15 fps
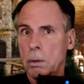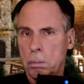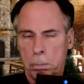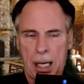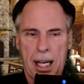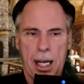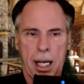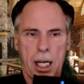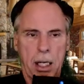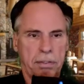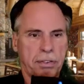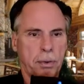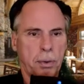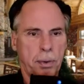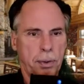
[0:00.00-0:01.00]
pay
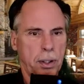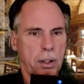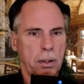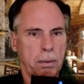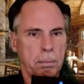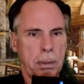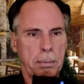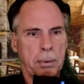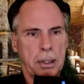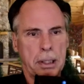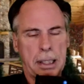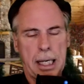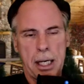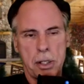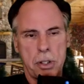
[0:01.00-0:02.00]
for their
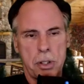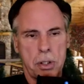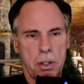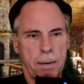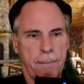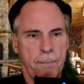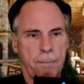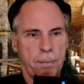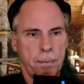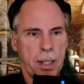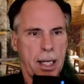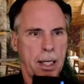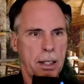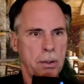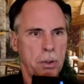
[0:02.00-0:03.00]
publication
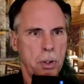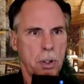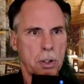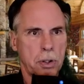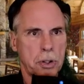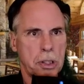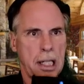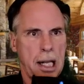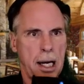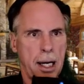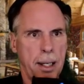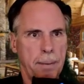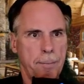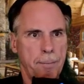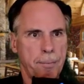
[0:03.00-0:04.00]
at New York
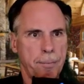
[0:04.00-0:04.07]
Slime.